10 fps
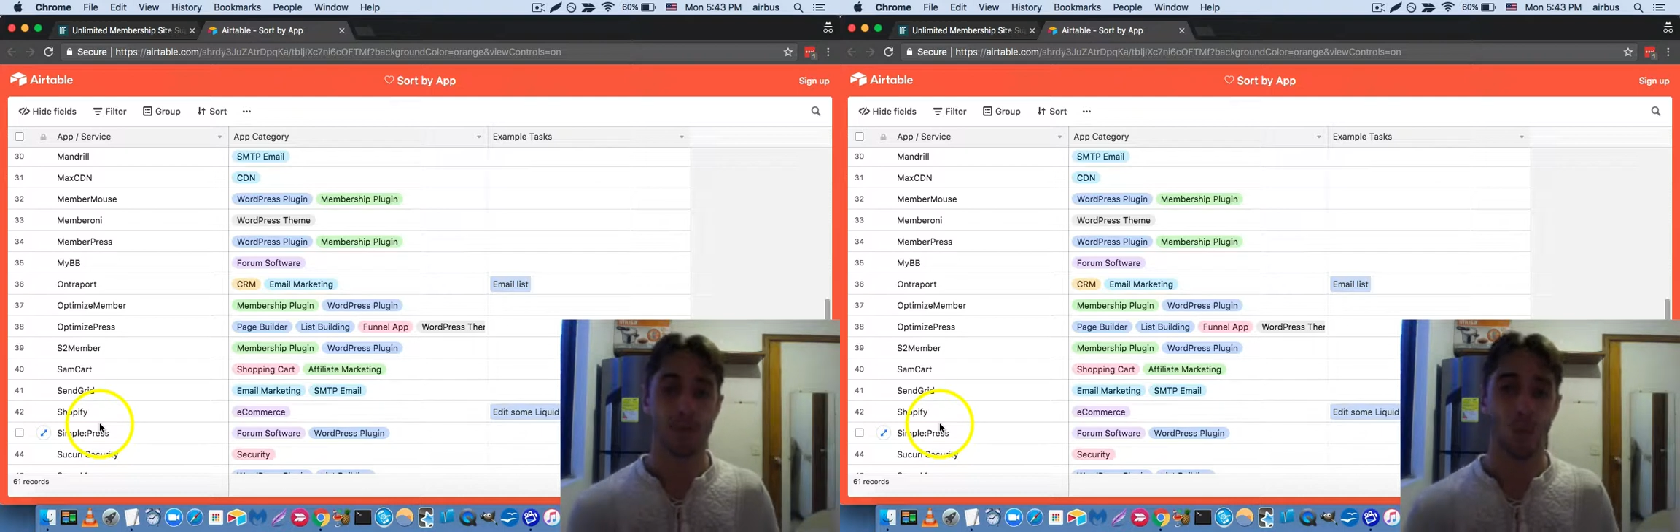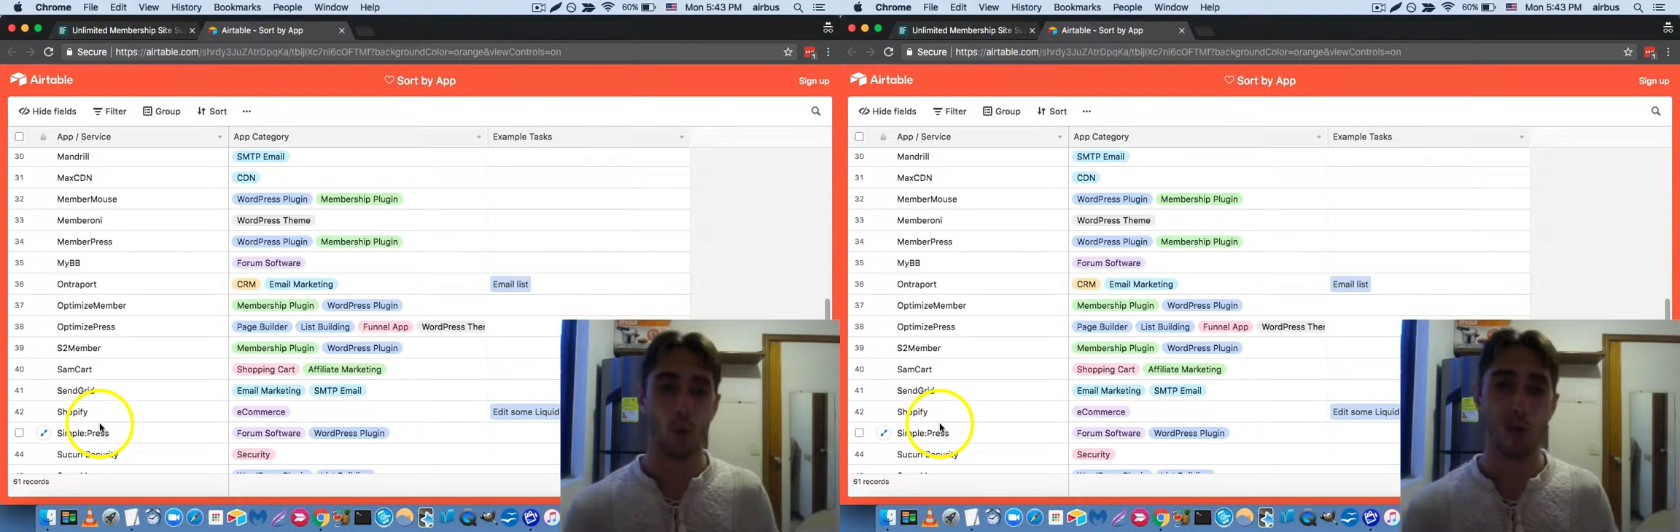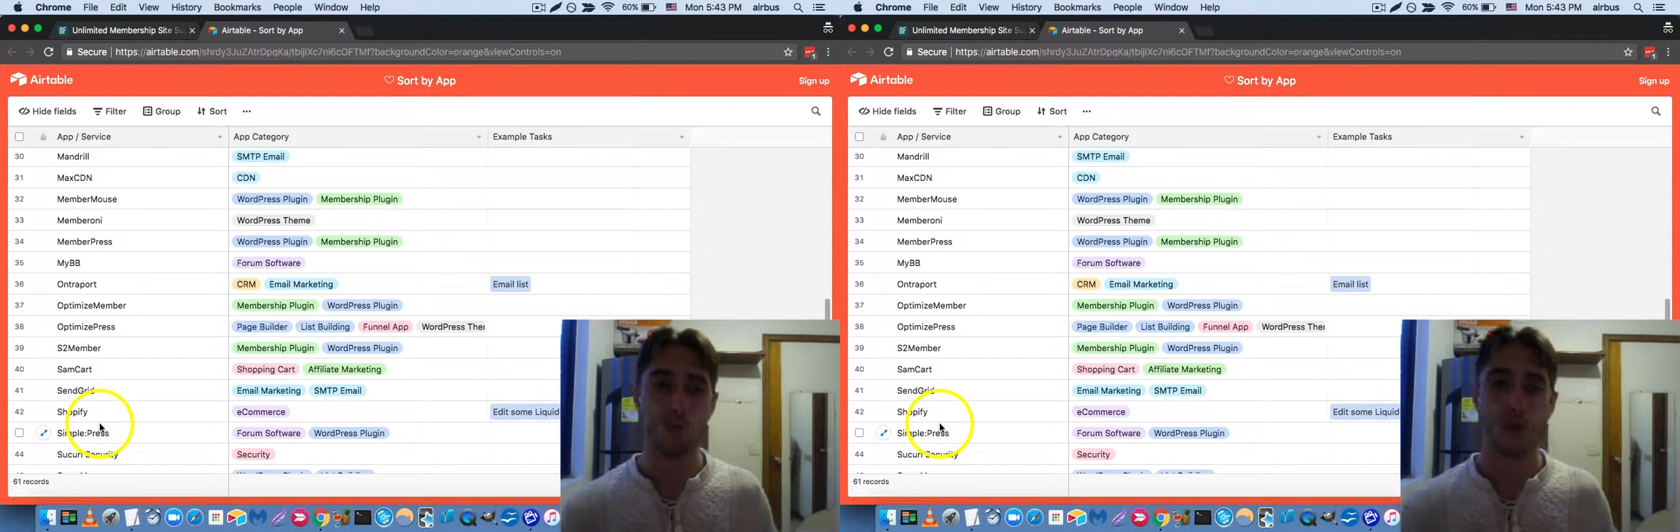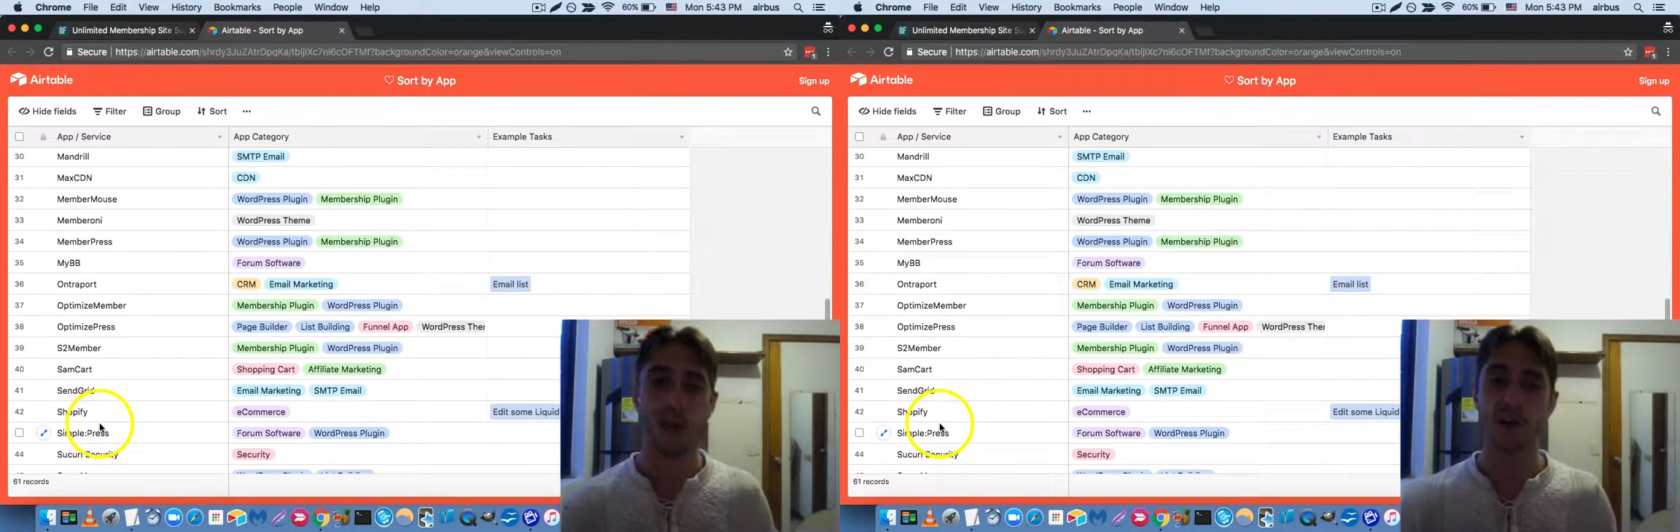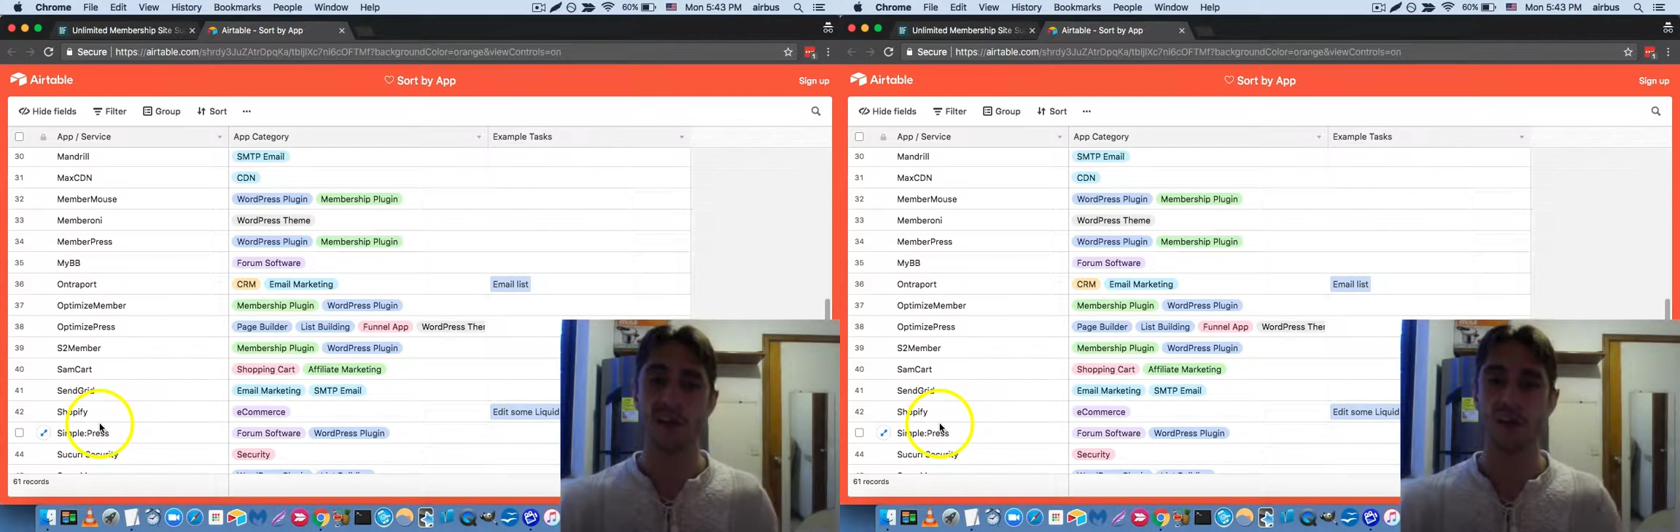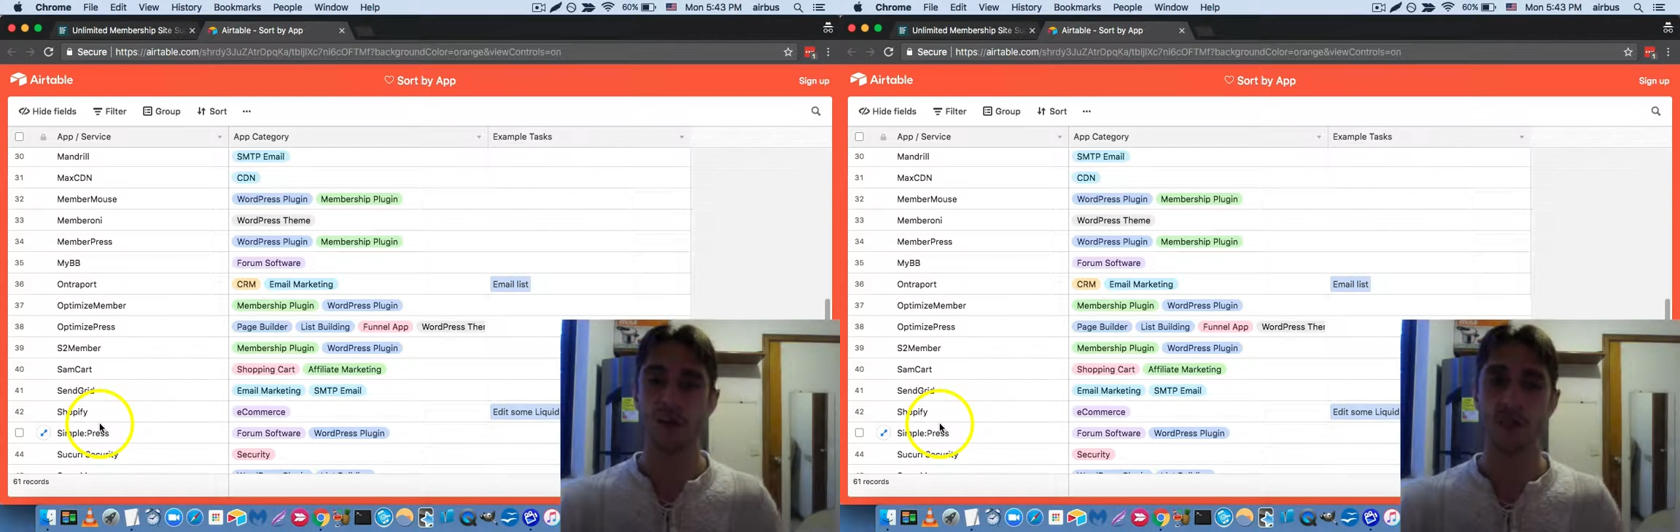One of our customers